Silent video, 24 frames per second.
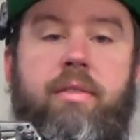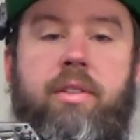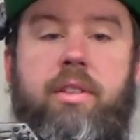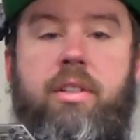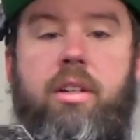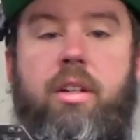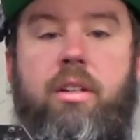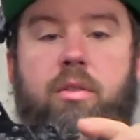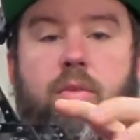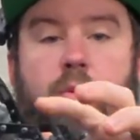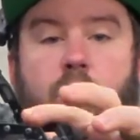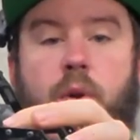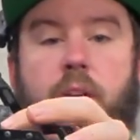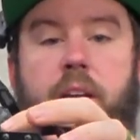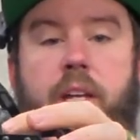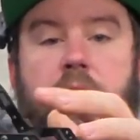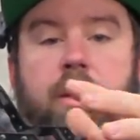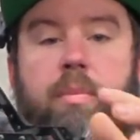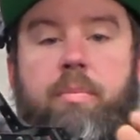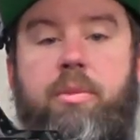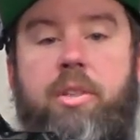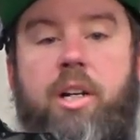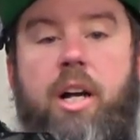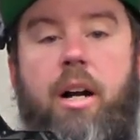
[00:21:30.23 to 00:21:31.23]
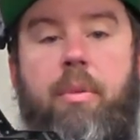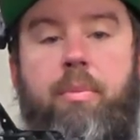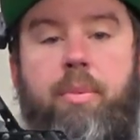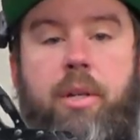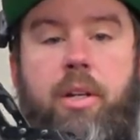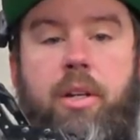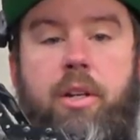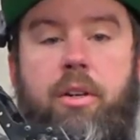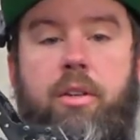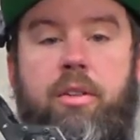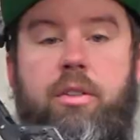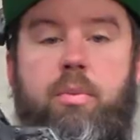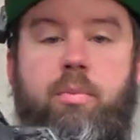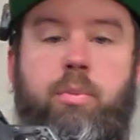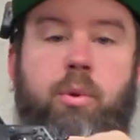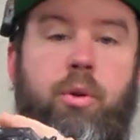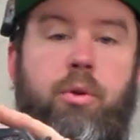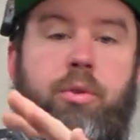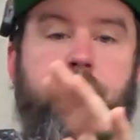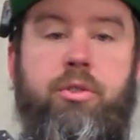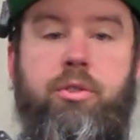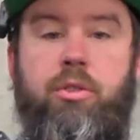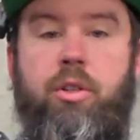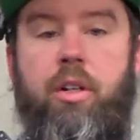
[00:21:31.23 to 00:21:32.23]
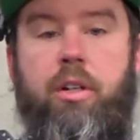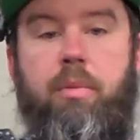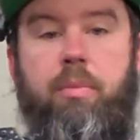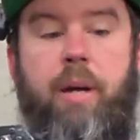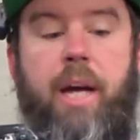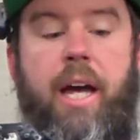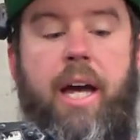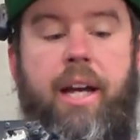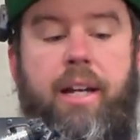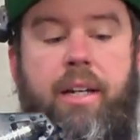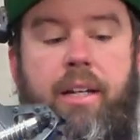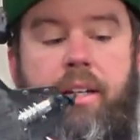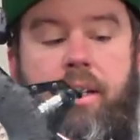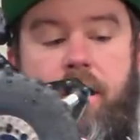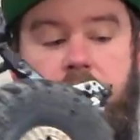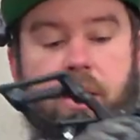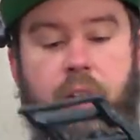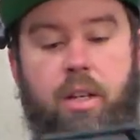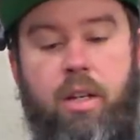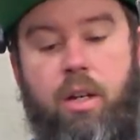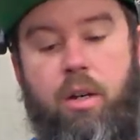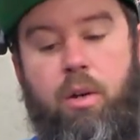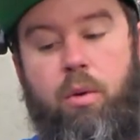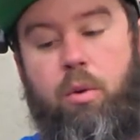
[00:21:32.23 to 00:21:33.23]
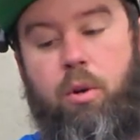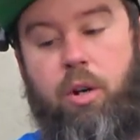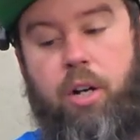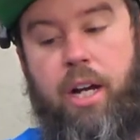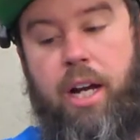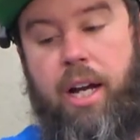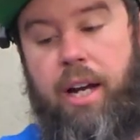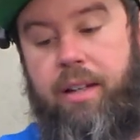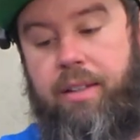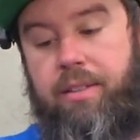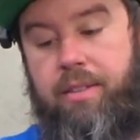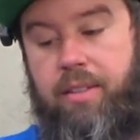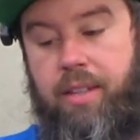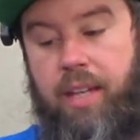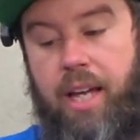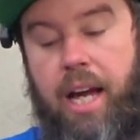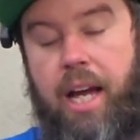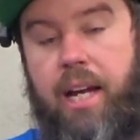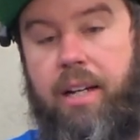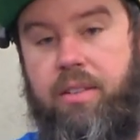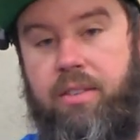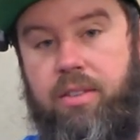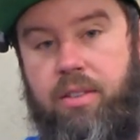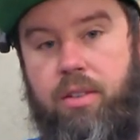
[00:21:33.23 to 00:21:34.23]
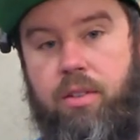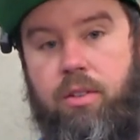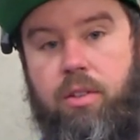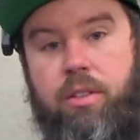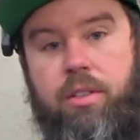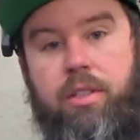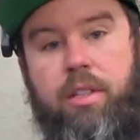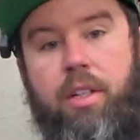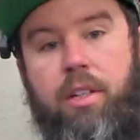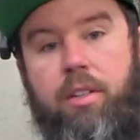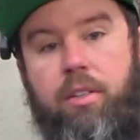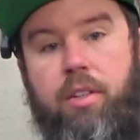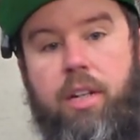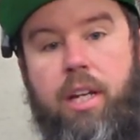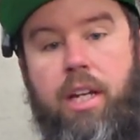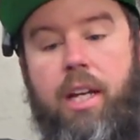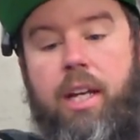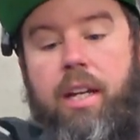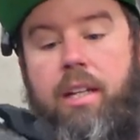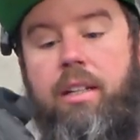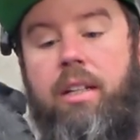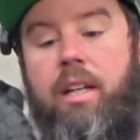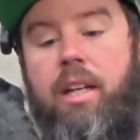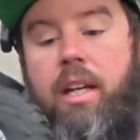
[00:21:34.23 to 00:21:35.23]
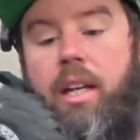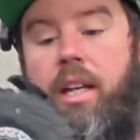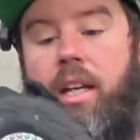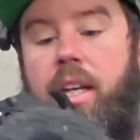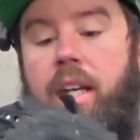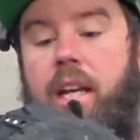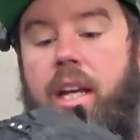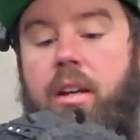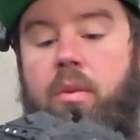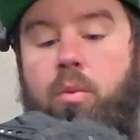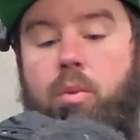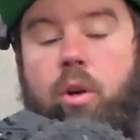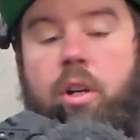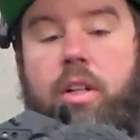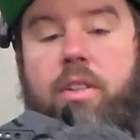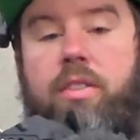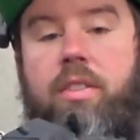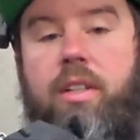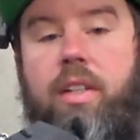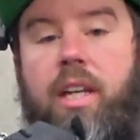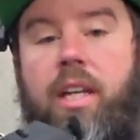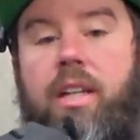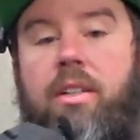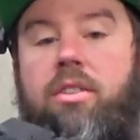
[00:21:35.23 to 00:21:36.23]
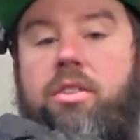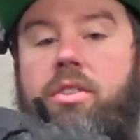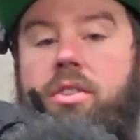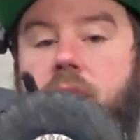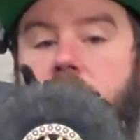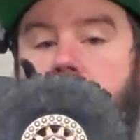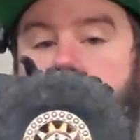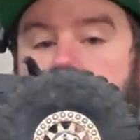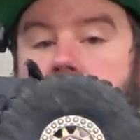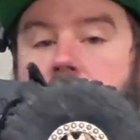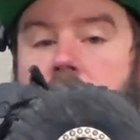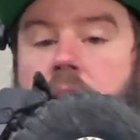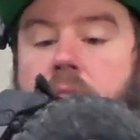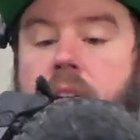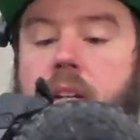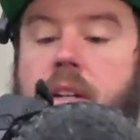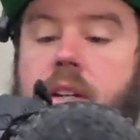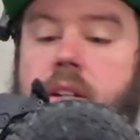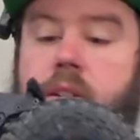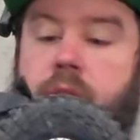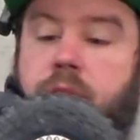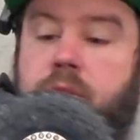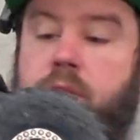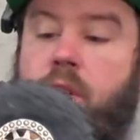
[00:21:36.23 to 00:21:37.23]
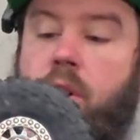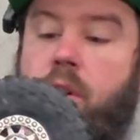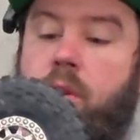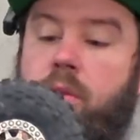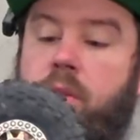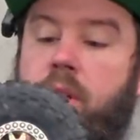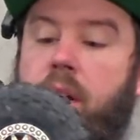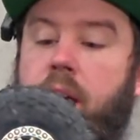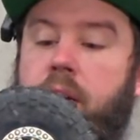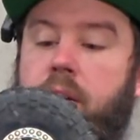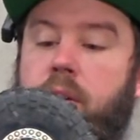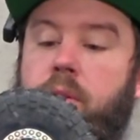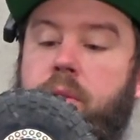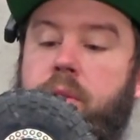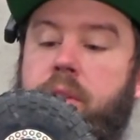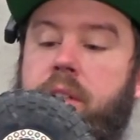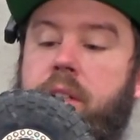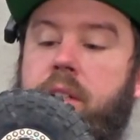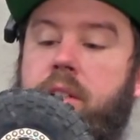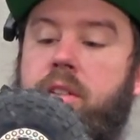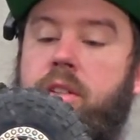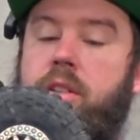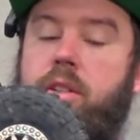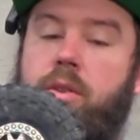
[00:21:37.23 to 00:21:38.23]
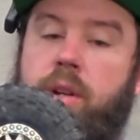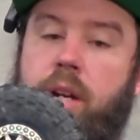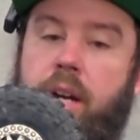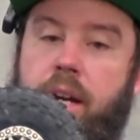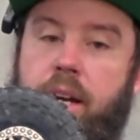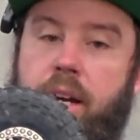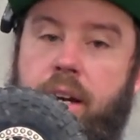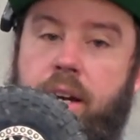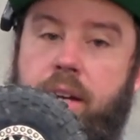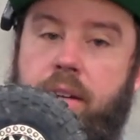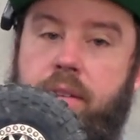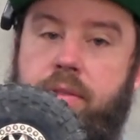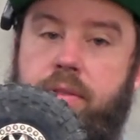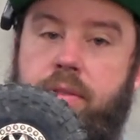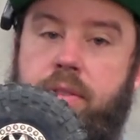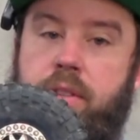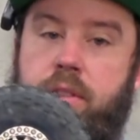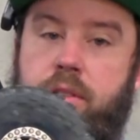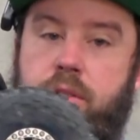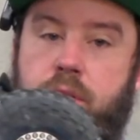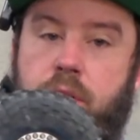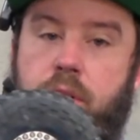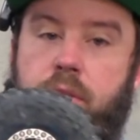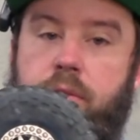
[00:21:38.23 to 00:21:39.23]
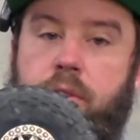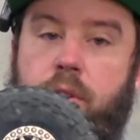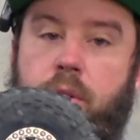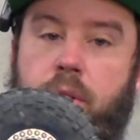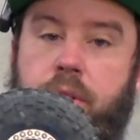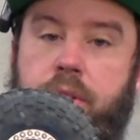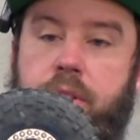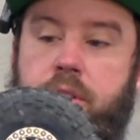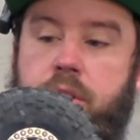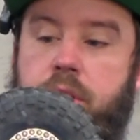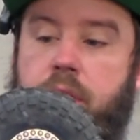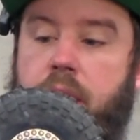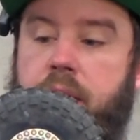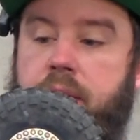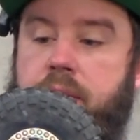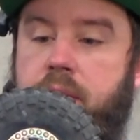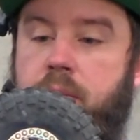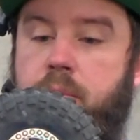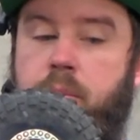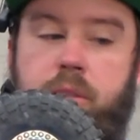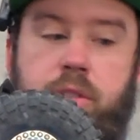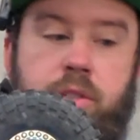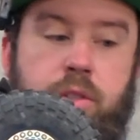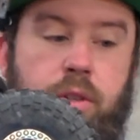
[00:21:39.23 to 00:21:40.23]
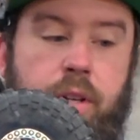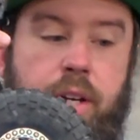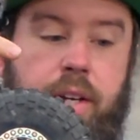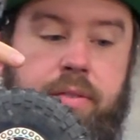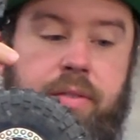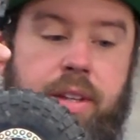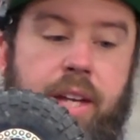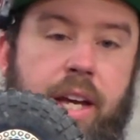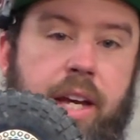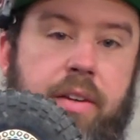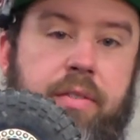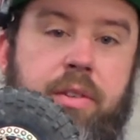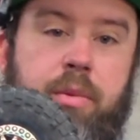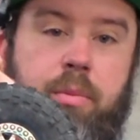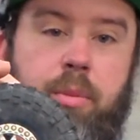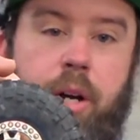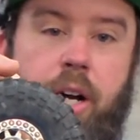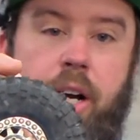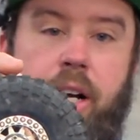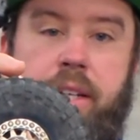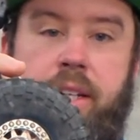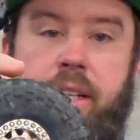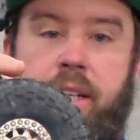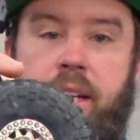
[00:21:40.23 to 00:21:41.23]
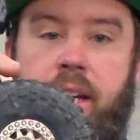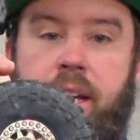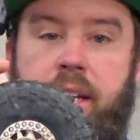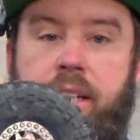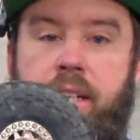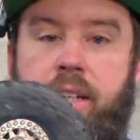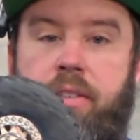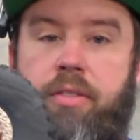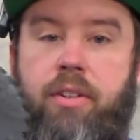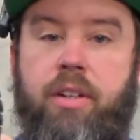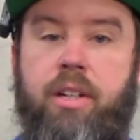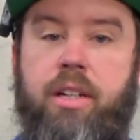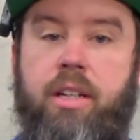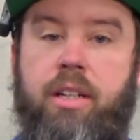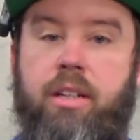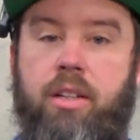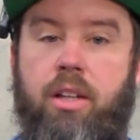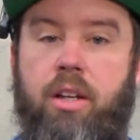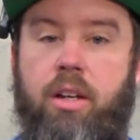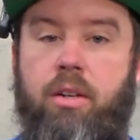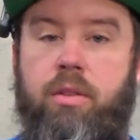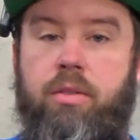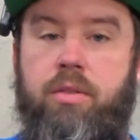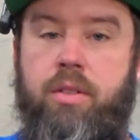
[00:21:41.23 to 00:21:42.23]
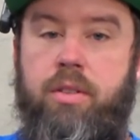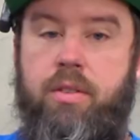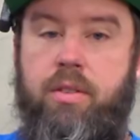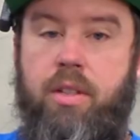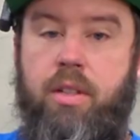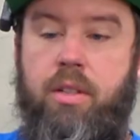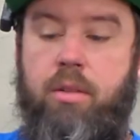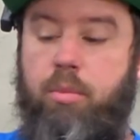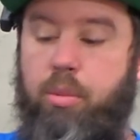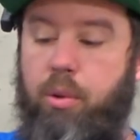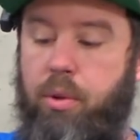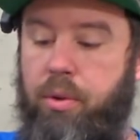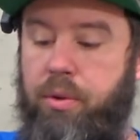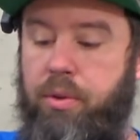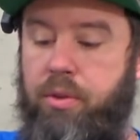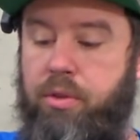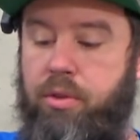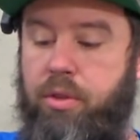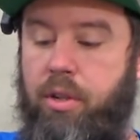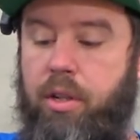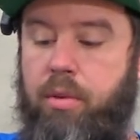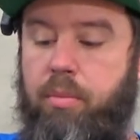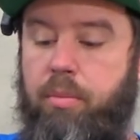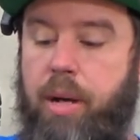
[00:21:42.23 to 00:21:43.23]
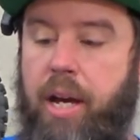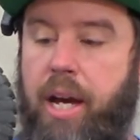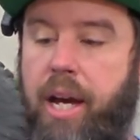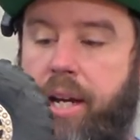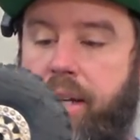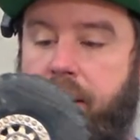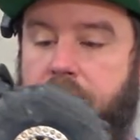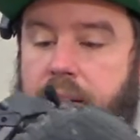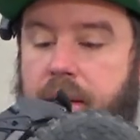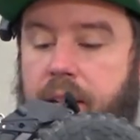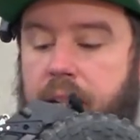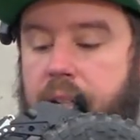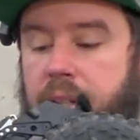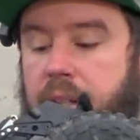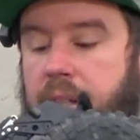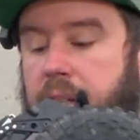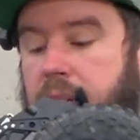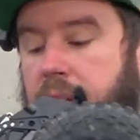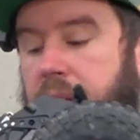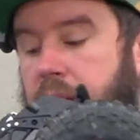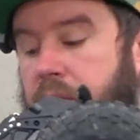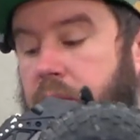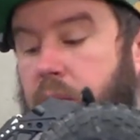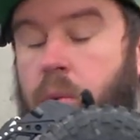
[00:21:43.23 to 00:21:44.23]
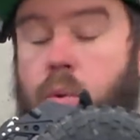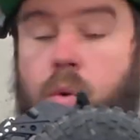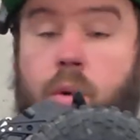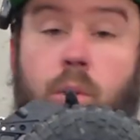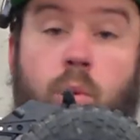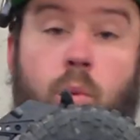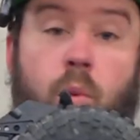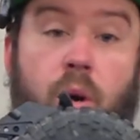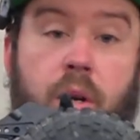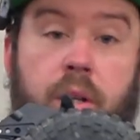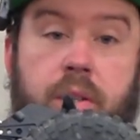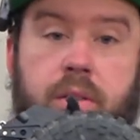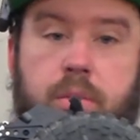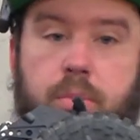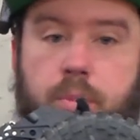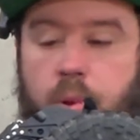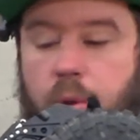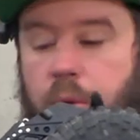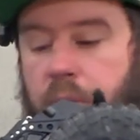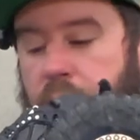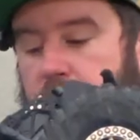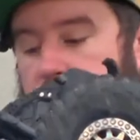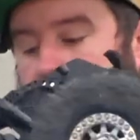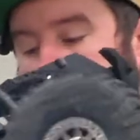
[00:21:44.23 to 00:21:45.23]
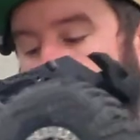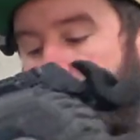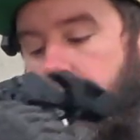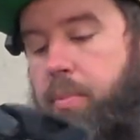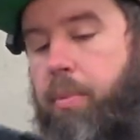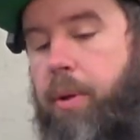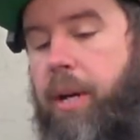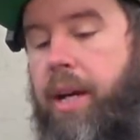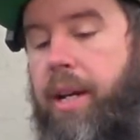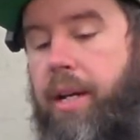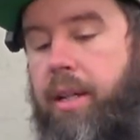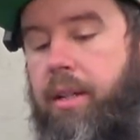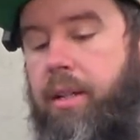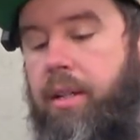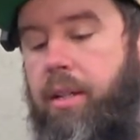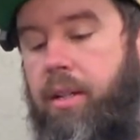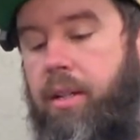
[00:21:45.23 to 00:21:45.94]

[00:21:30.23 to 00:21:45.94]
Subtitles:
a ton of weight up top here to pull the truck back. Whereas the Axial, on the other hand, it works against you. So not only do you have the servo on the chassis, but you have the heavy body, and if it unloads, it's going to pull the truck back or want to pull the truck back.